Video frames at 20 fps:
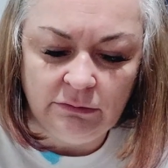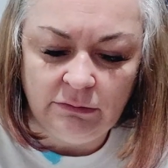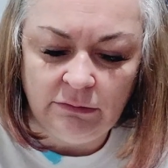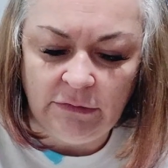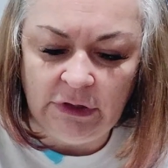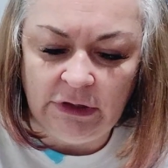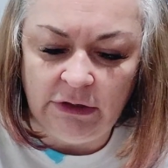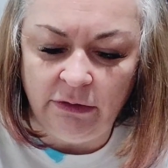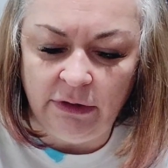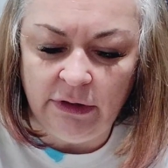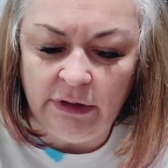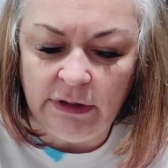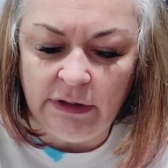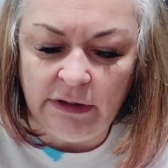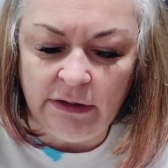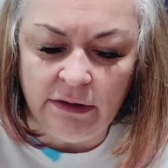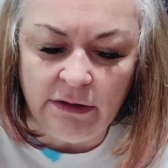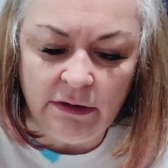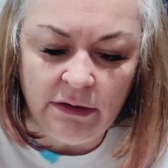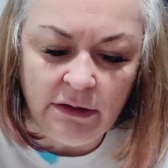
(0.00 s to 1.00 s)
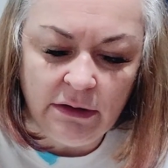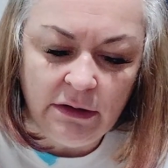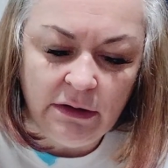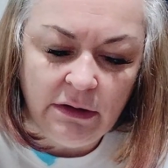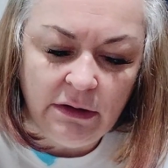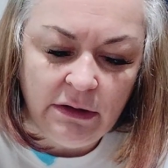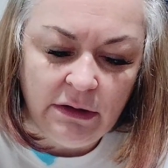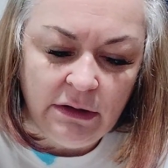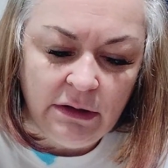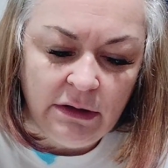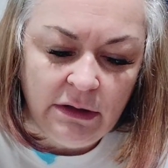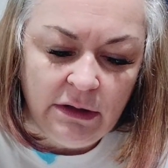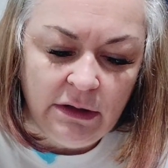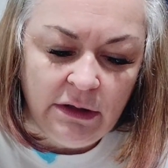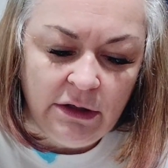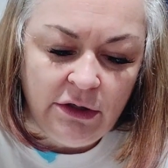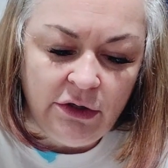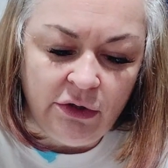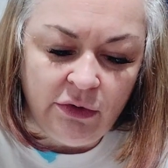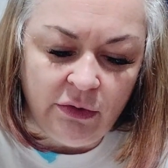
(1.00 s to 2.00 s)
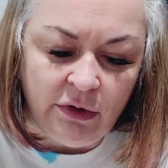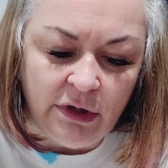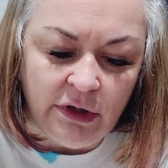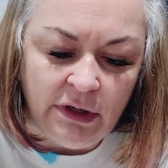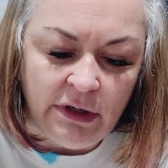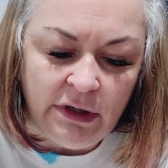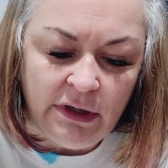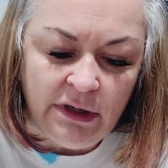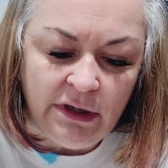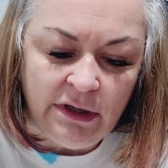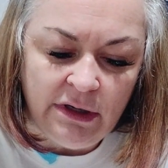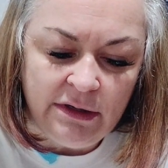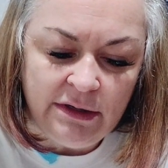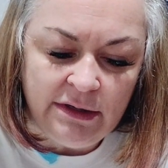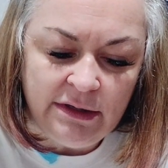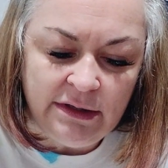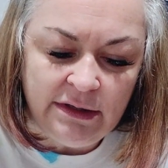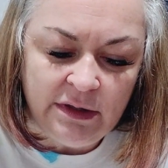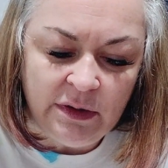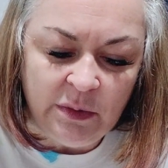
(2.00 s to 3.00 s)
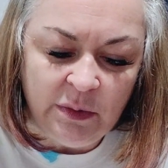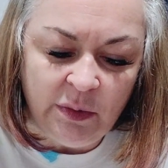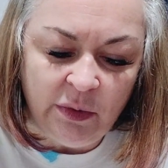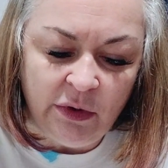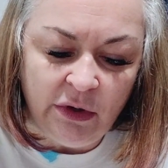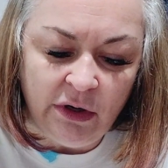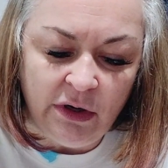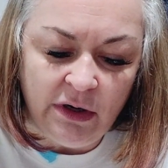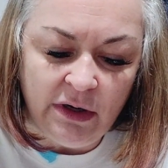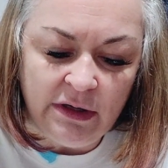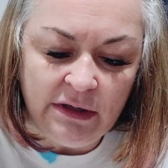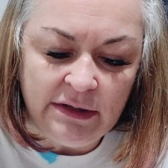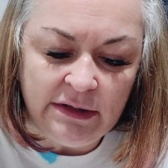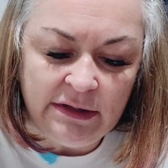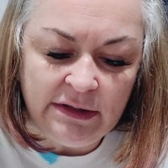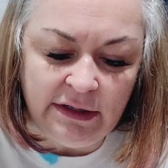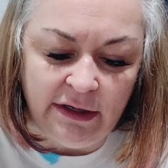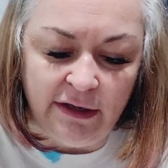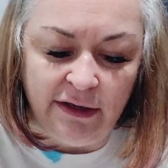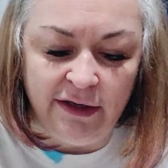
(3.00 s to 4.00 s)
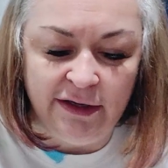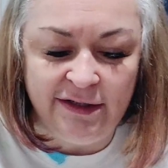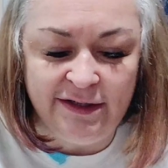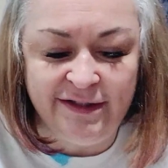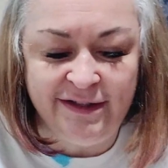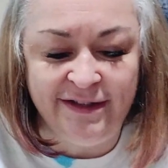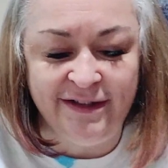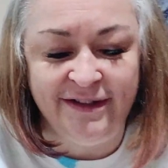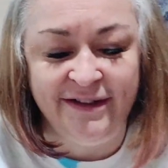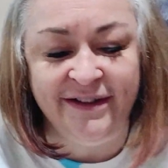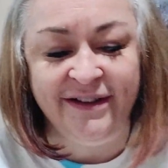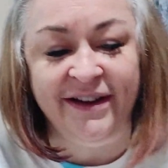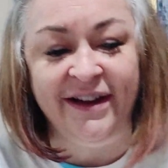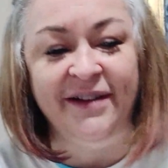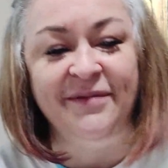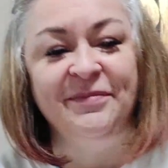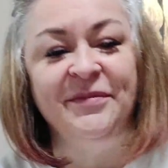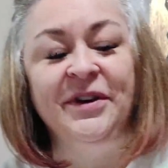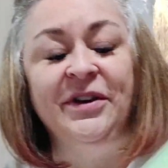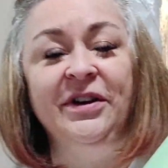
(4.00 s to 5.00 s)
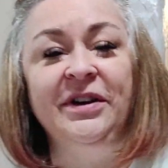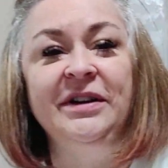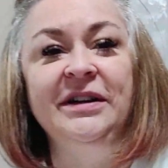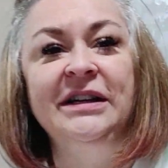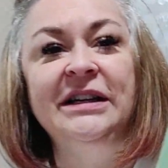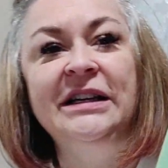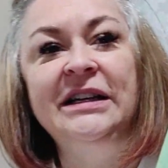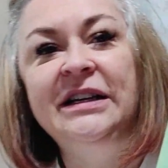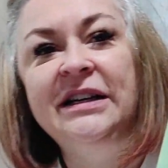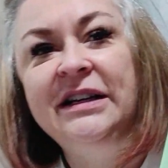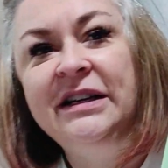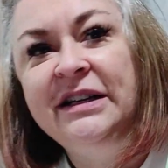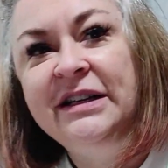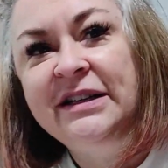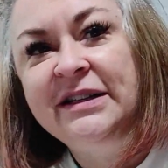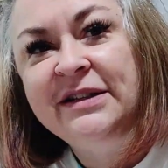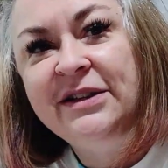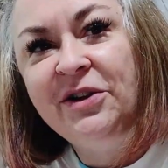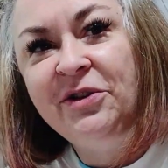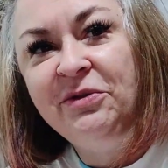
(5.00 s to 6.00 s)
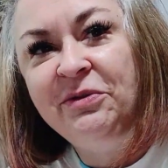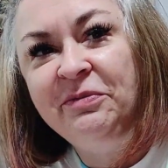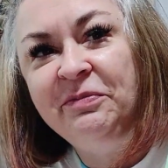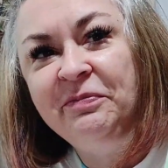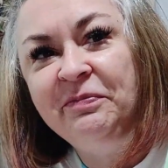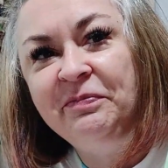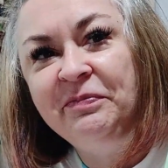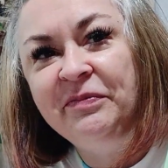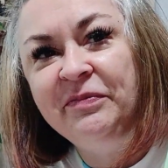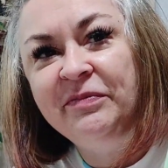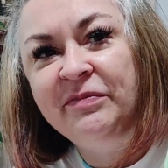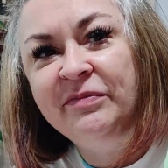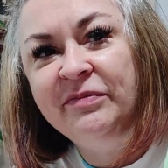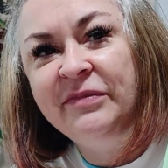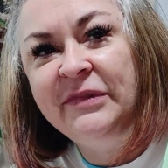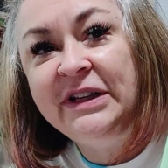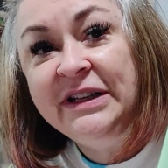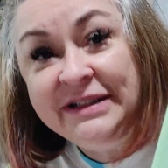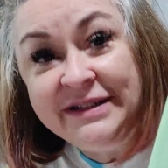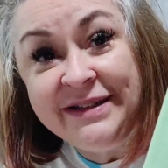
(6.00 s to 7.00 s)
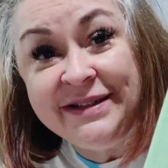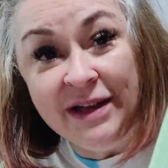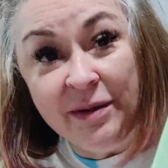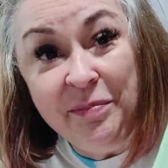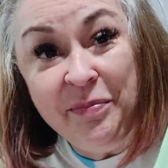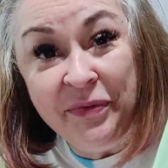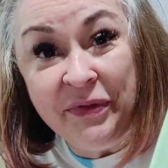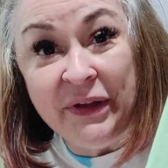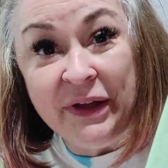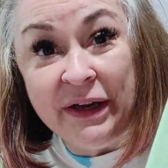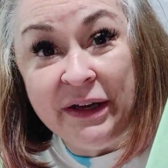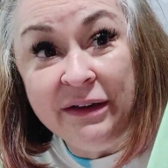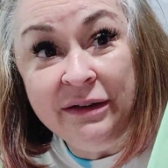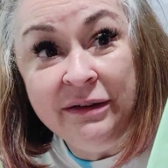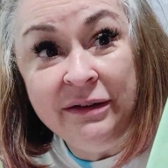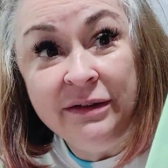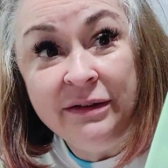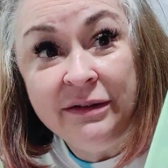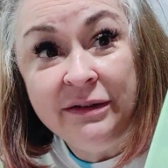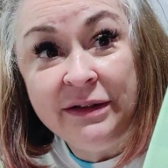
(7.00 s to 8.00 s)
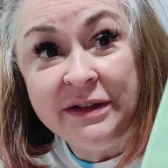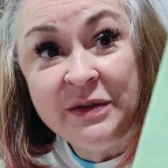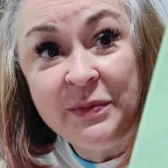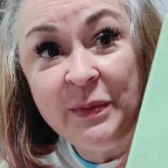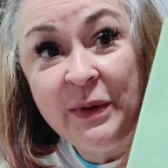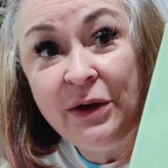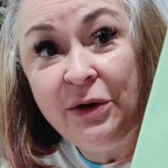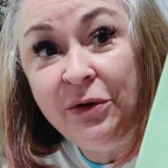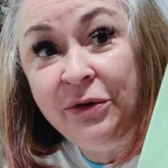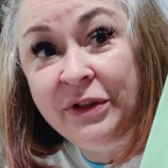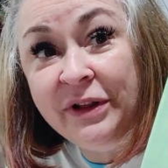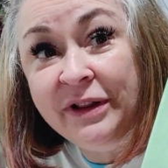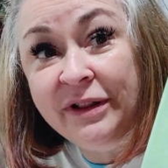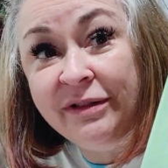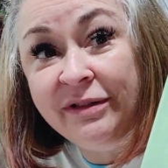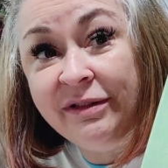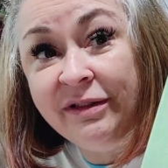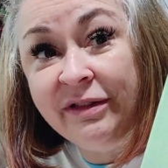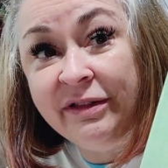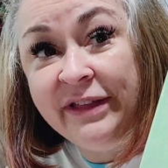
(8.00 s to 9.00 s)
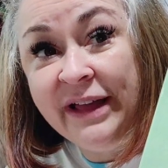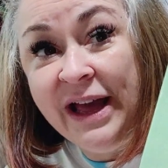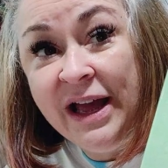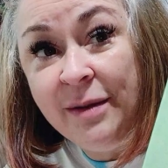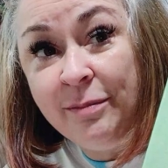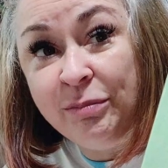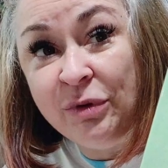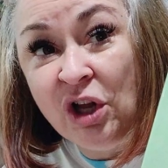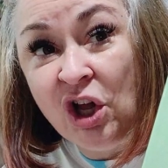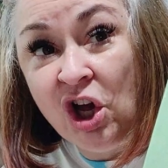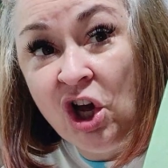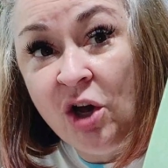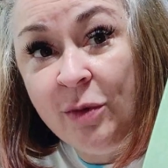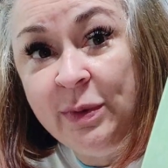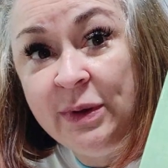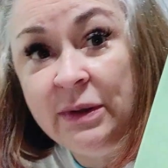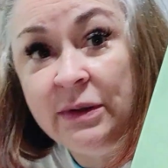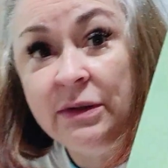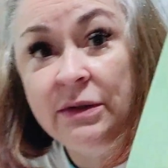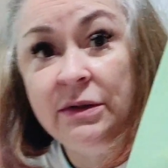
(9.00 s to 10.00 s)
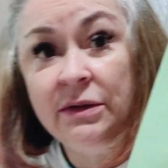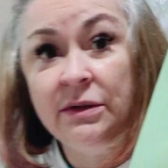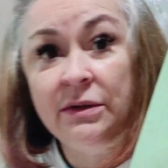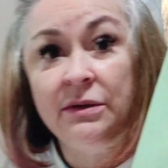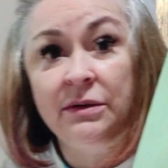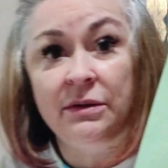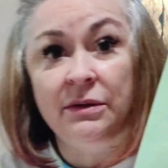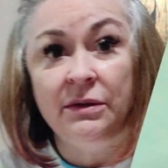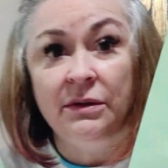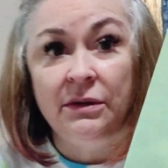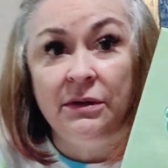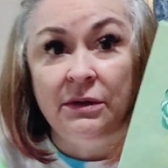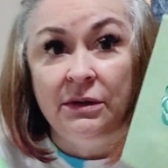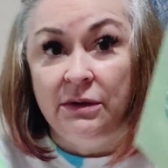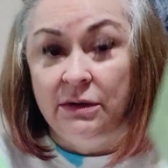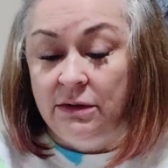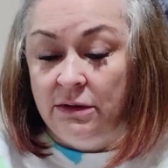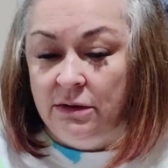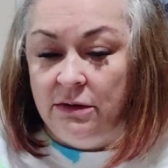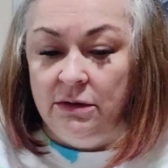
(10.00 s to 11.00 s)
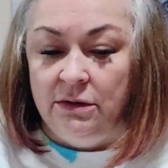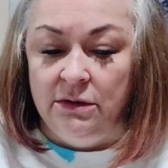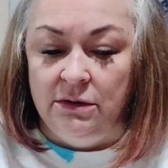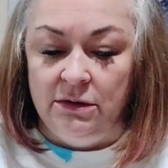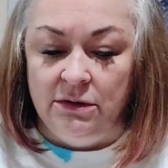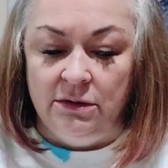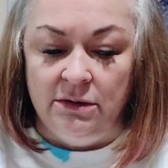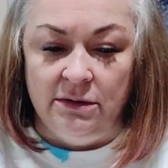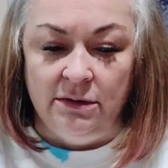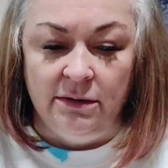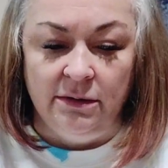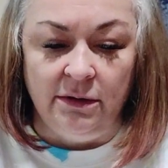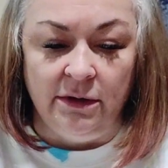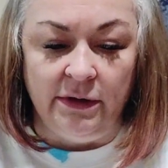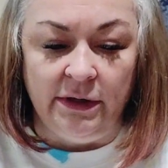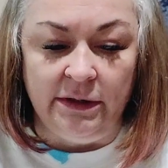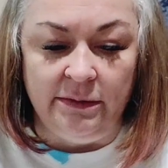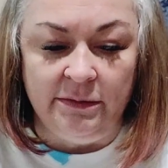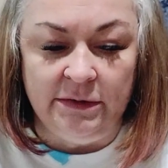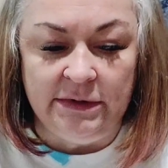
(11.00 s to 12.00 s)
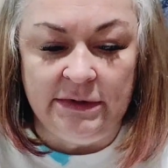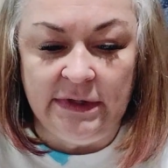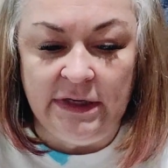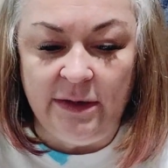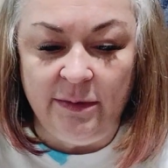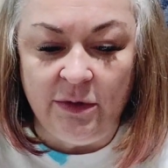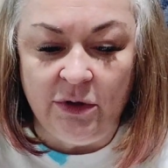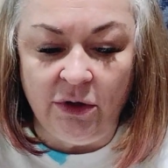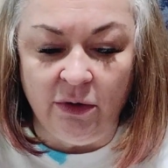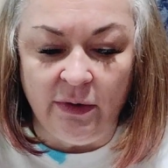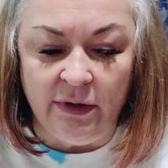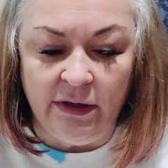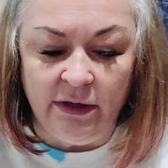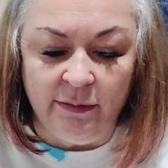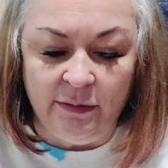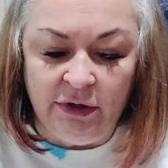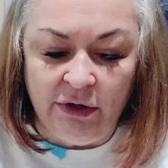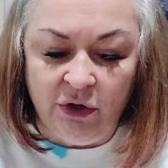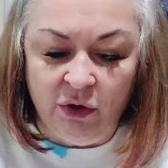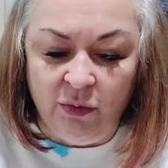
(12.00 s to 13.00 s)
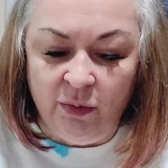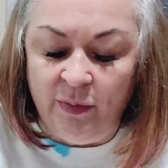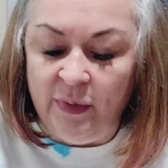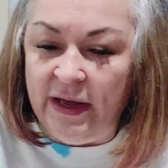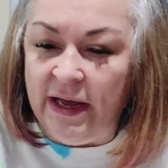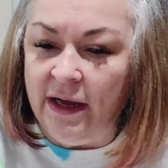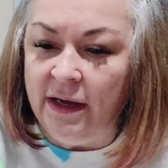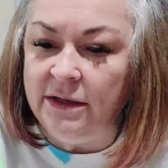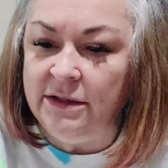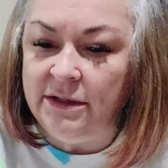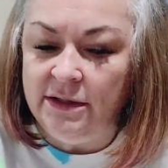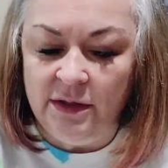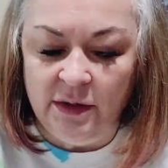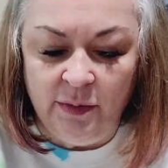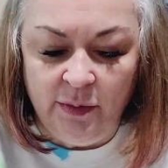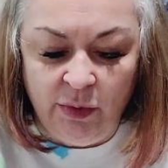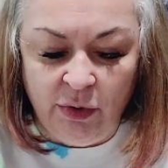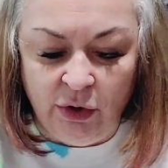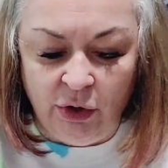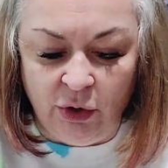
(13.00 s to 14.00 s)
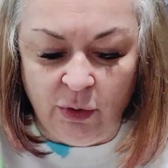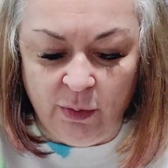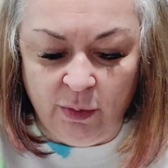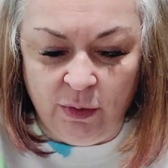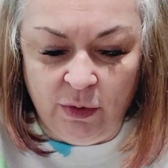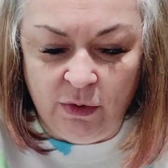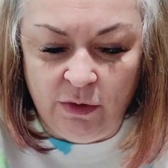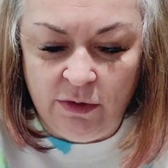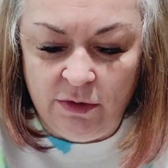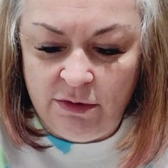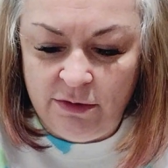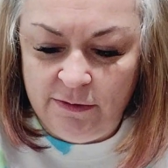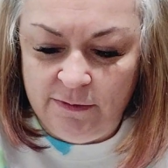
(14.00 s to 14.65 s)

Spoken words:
Okay. Trust the process. Okay, all right. So it's something. It's better than that blob. All right, let's keep going. I'm going to go back to the purple.